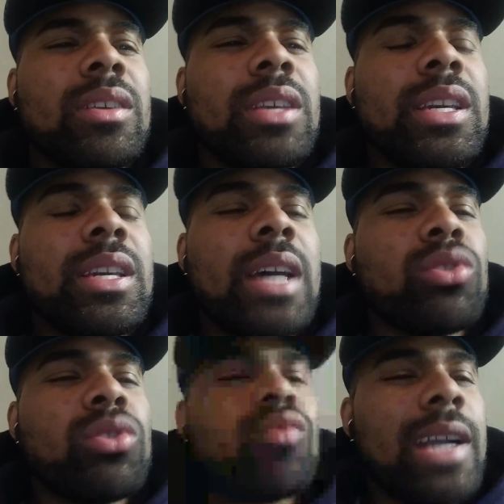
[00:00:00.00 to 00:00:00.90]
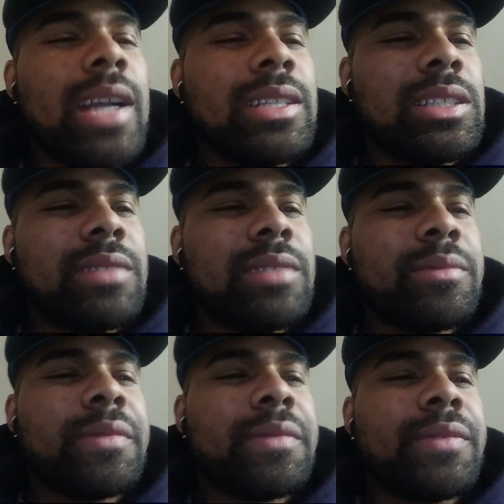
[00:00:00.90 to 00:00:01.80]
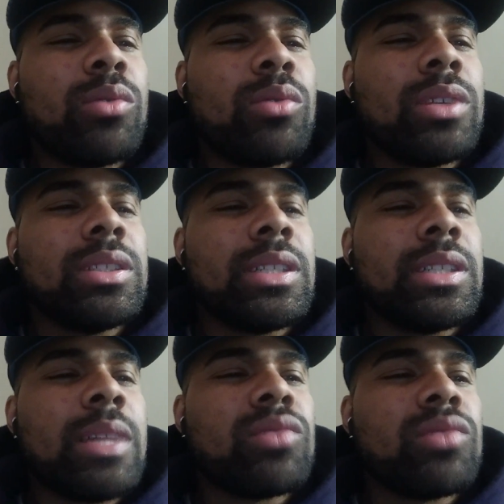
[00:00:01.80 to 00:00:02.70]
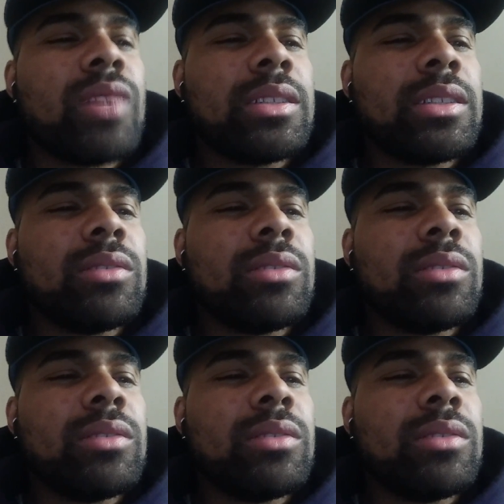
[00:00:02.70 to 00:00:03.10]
Yeah, I was rocking this shit from the phone, and then I was rocking it